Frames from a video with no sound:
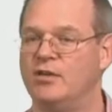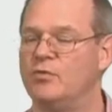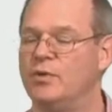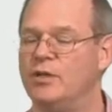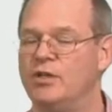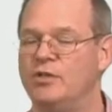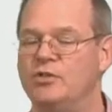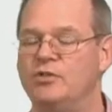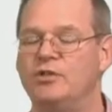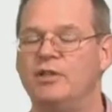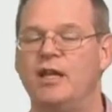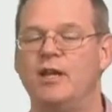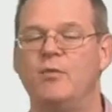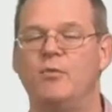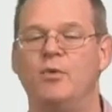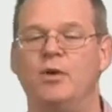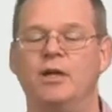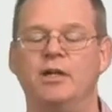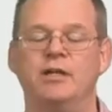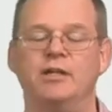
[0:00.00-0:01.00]
when a due date
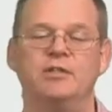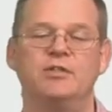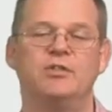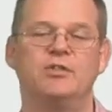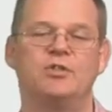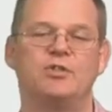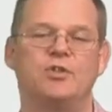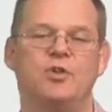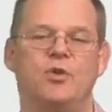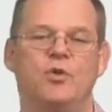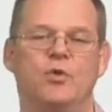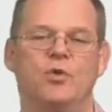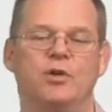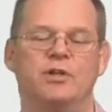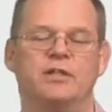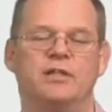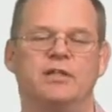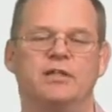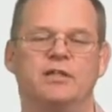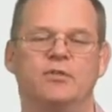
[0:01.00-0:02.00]
was, or
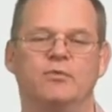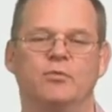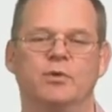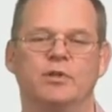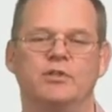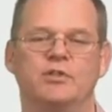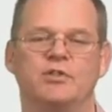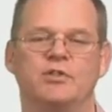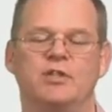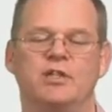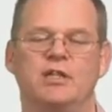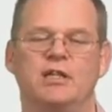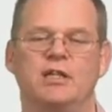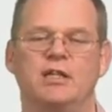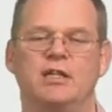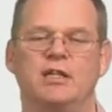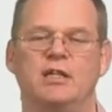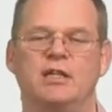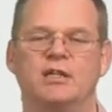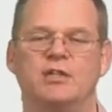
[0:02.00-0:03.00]
was
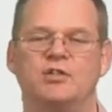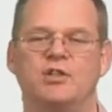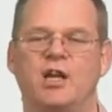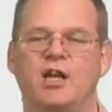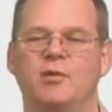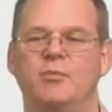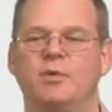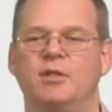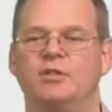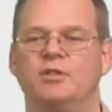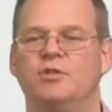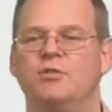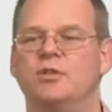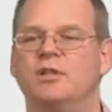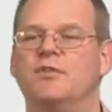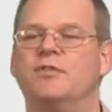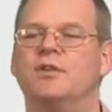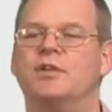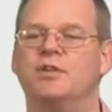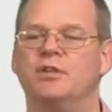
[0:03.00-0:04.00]
the assignment too
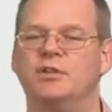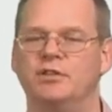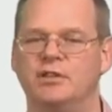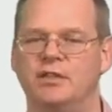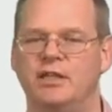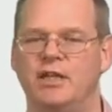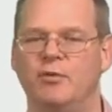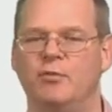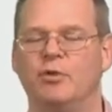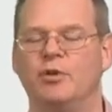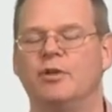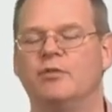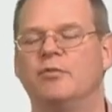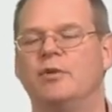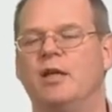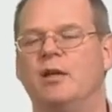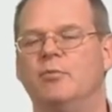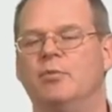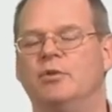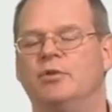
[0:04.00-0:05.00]
difficult and they weren't
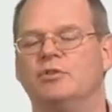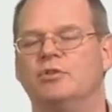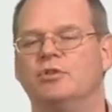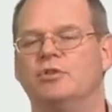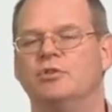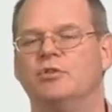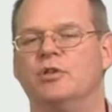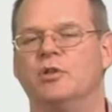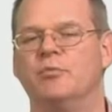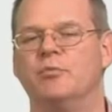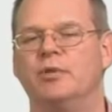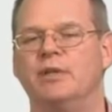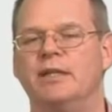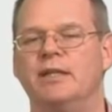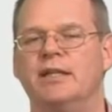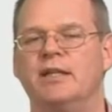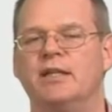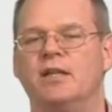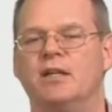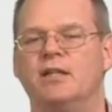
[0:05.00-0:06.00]
able to
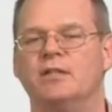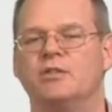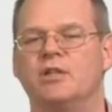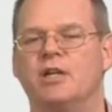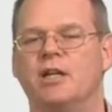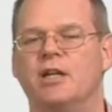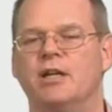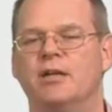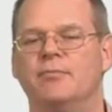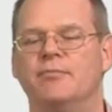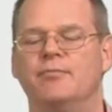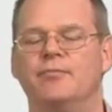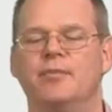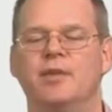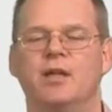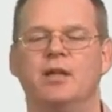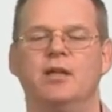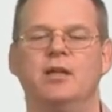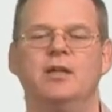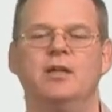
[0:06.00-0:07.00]
complete it on time?
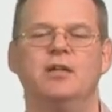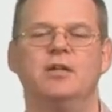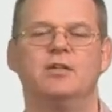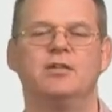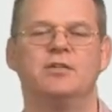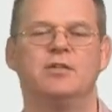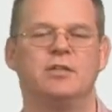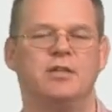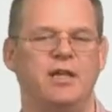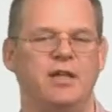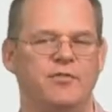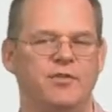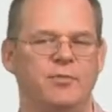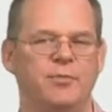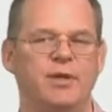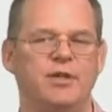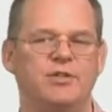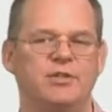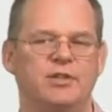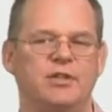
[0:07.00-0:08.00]

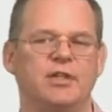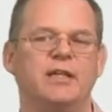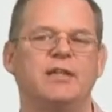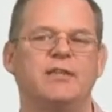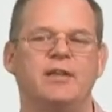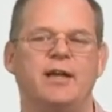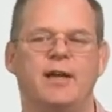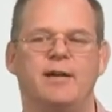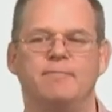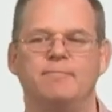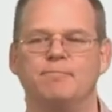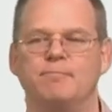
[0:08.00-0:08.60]
Information like that.